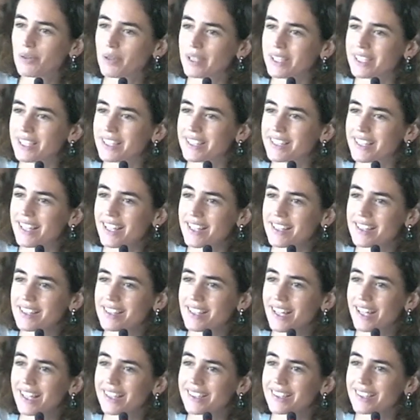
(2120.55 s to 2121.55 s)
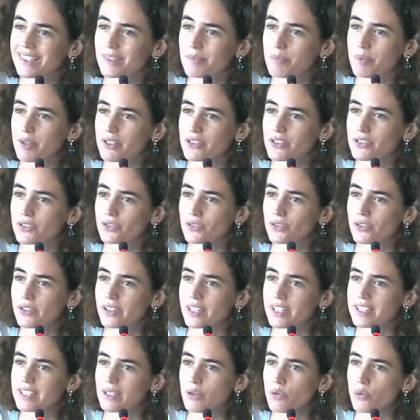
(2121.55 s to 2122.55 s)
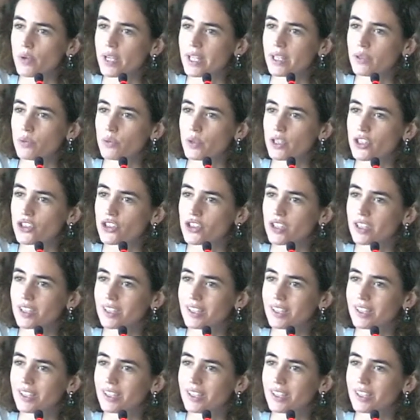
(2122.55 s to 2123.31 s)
when he says that post-truth is a way in which